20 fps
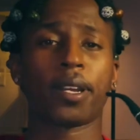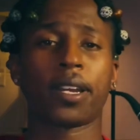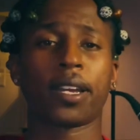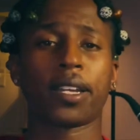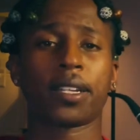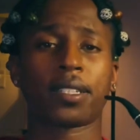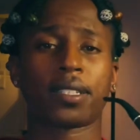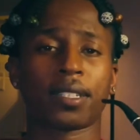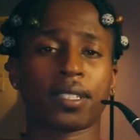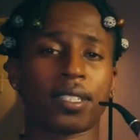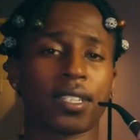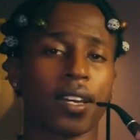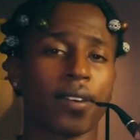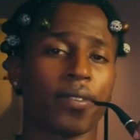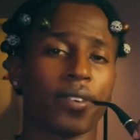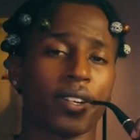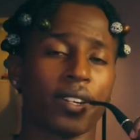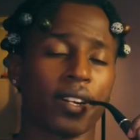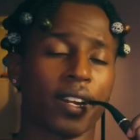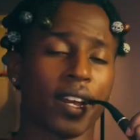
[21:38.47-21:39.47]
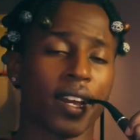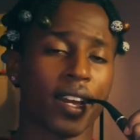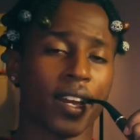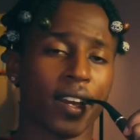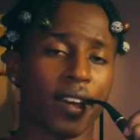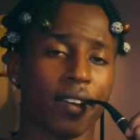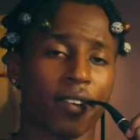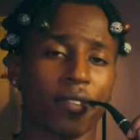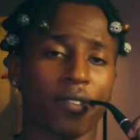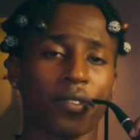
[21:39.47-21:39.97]
gets a
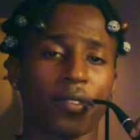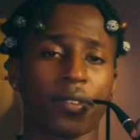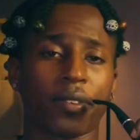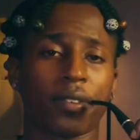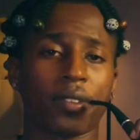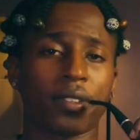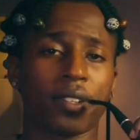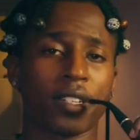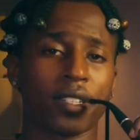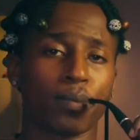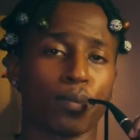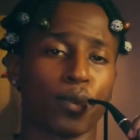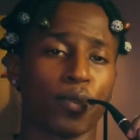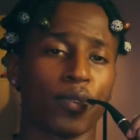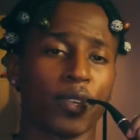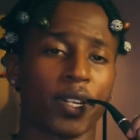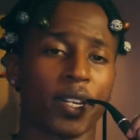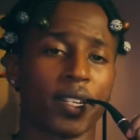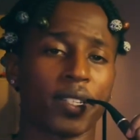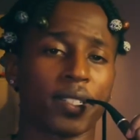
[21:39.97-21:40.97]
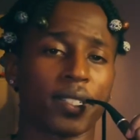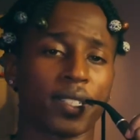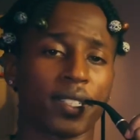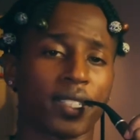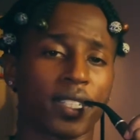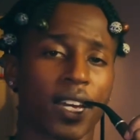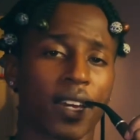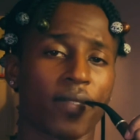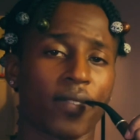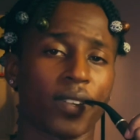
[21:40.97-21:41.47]
7.5. This movie gets a
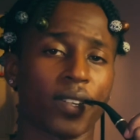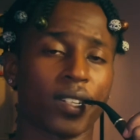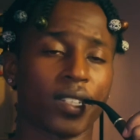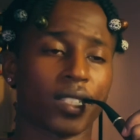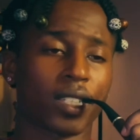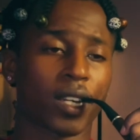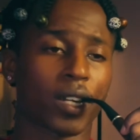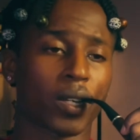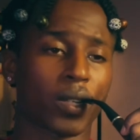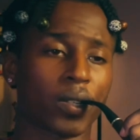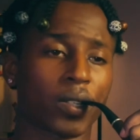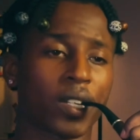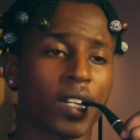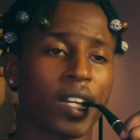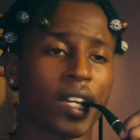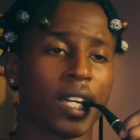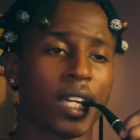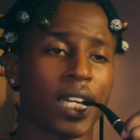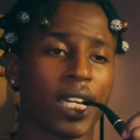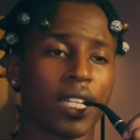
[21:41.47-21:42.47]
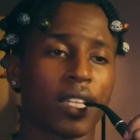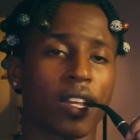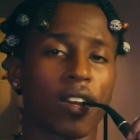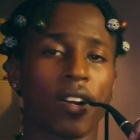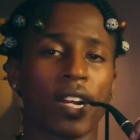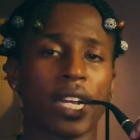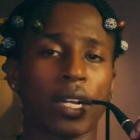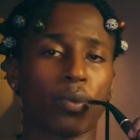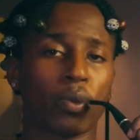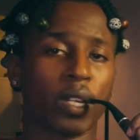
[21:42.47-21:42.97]
7. So they're
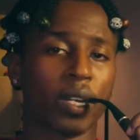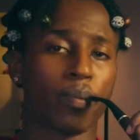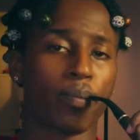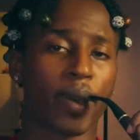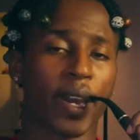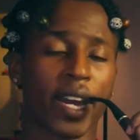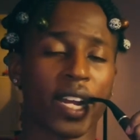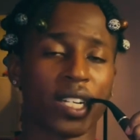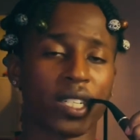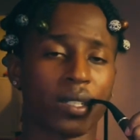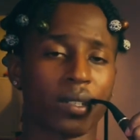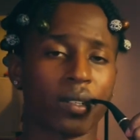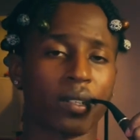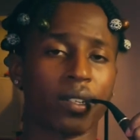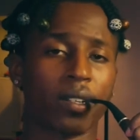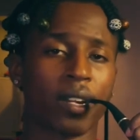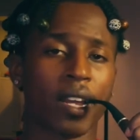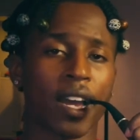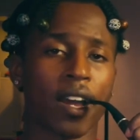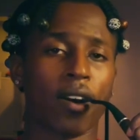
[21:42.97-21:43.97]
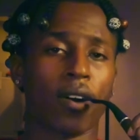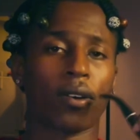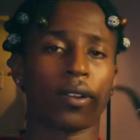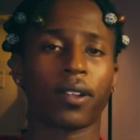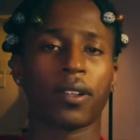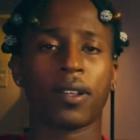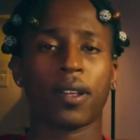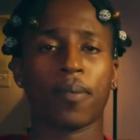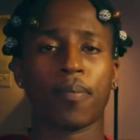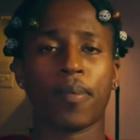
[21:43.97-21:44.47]
equally matched. Now
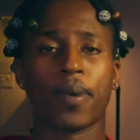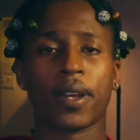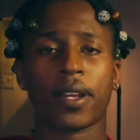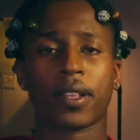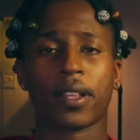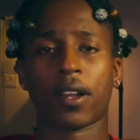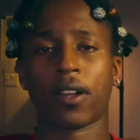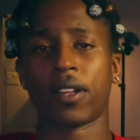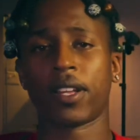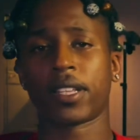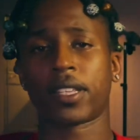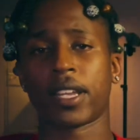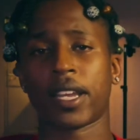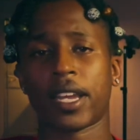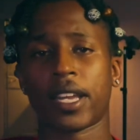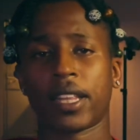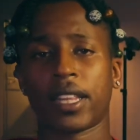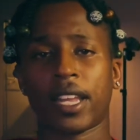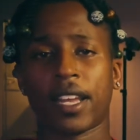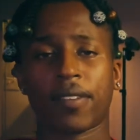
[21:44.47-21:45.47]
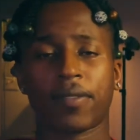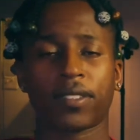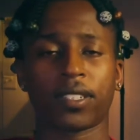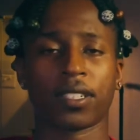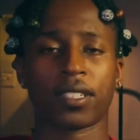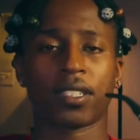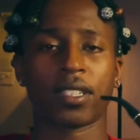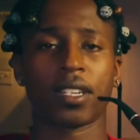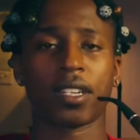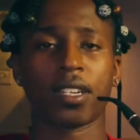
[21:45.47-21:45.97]
the only thing left to
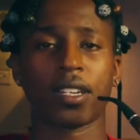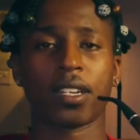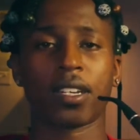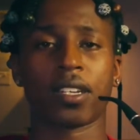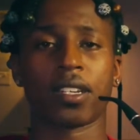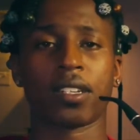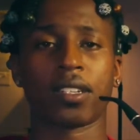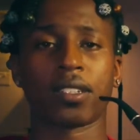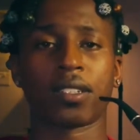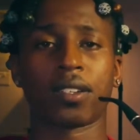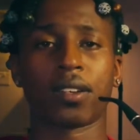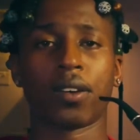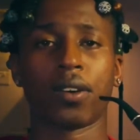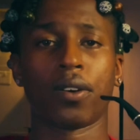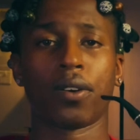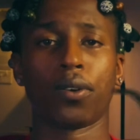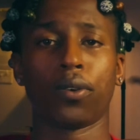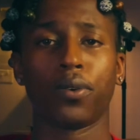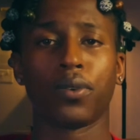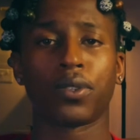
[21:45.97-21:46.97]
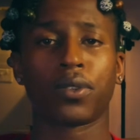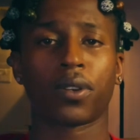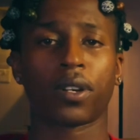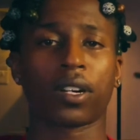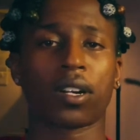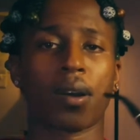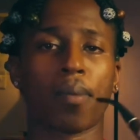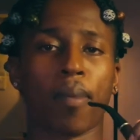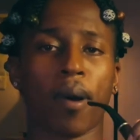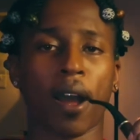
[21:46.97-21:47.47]
see is who's going to
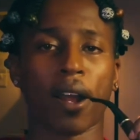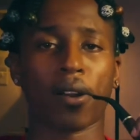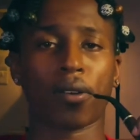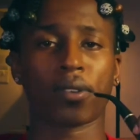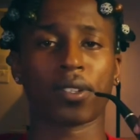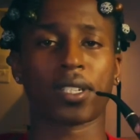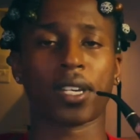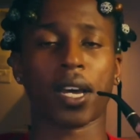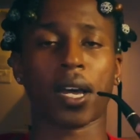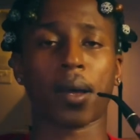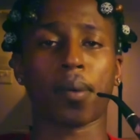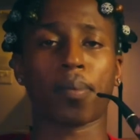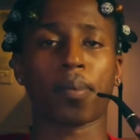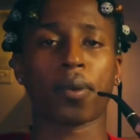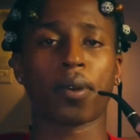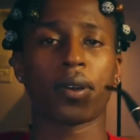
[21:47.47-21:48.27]
come out on top